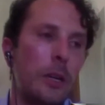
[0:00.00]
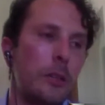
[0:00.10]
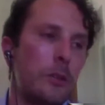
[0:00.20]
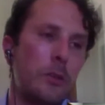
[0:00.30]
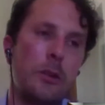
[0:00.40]

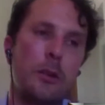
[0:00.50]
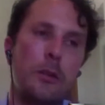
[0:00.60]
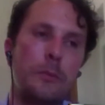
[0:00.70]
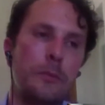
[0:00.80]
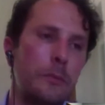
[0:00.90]
And that's why I
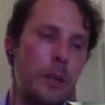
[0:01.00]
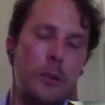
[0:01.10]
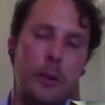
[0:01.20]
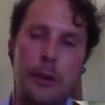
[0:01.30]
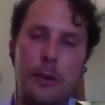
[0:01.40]
say,
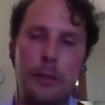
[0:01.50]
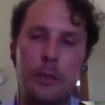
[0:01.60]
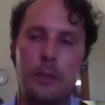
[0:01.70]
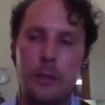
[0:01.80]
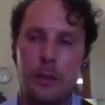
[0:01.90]
underarm,
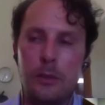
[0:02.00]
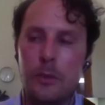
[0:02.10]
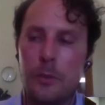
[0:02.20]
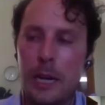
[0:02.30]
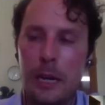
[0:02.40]
other
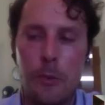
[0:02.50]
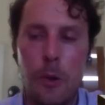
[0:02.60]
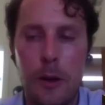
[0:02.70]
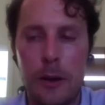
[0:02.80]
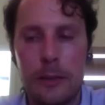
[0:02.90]
areas of
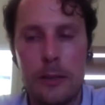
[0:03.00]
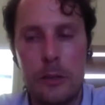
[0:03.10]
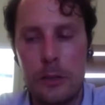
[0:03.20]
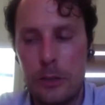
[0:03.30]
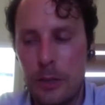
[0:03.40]
your body
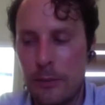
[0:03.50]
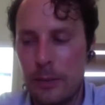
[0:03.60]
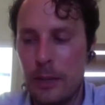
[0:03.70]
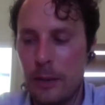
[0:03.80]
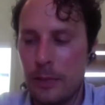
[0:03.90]
work as long
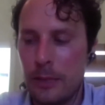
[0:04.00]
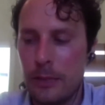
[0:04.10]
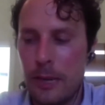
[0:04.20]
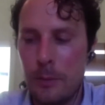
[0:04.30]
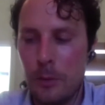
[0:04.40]
as you have enough
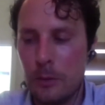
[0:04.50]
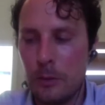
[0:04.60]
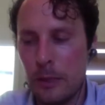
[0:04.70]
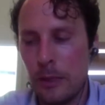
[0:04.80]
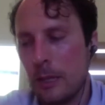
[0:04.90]
in the
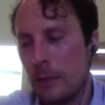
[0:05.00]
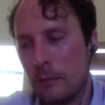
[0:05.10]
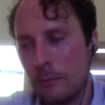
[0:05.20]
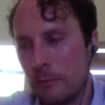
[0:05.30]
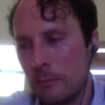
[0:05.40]
sample that the
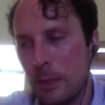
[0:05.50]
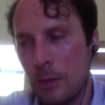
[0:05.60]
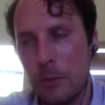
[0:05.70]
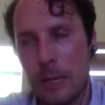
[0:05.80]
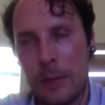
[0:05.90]
kit,
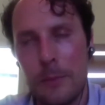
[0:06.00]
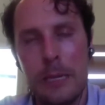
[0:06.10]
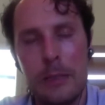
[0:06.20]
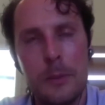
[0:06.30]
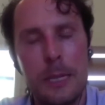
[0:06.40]

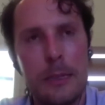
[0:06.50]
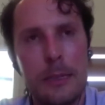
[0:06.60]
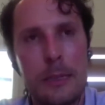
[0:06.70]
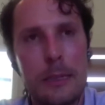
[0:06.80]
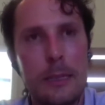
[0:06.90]
recommends,
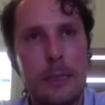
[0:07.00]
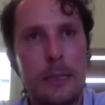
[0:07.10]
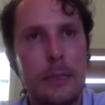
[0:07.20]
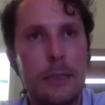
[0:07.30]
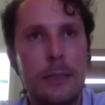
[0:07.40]
because,
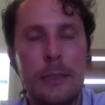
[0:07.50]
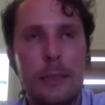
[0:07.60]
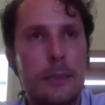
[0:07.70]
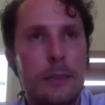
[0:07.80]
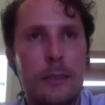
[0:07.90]

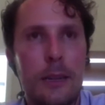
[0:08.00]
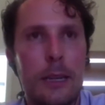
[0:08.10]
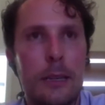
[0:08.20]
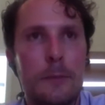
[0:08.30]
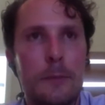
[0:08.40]

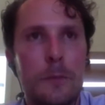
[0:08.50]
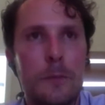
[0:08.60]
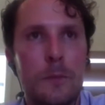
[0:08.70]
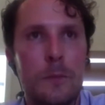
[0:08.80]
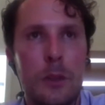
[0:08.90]

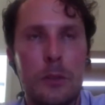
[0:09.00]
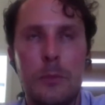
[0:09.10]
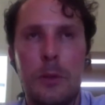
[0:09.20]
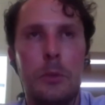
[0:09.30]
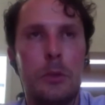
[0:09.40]

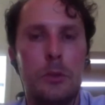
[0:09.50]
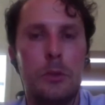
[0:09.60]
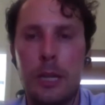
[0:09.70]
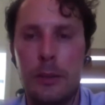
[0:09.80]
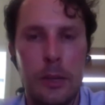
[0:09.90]
some people
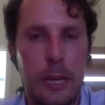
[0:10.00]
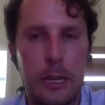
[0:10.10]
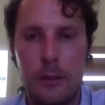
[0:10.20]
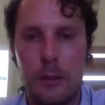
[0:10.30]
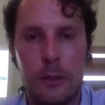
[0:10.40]
do shave their
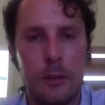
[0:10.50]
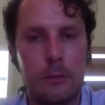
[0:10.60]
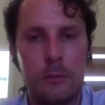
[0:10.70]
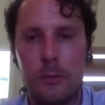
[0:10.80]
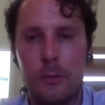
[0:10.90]
head
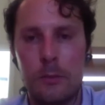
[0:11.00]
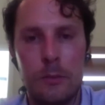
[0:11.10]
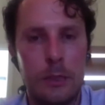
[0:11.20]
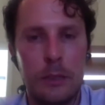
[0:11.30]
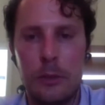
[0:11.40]
or
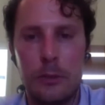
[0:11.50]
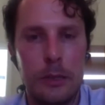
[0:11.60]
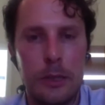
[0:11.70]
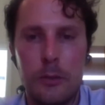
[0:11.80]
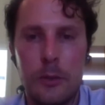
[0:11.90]
et
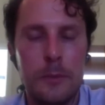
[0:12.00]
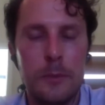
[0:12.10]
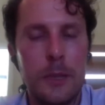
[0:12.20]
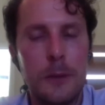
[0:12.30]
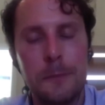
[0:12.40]
cetera, et cetera.
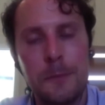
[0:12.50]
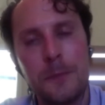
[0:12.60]
So.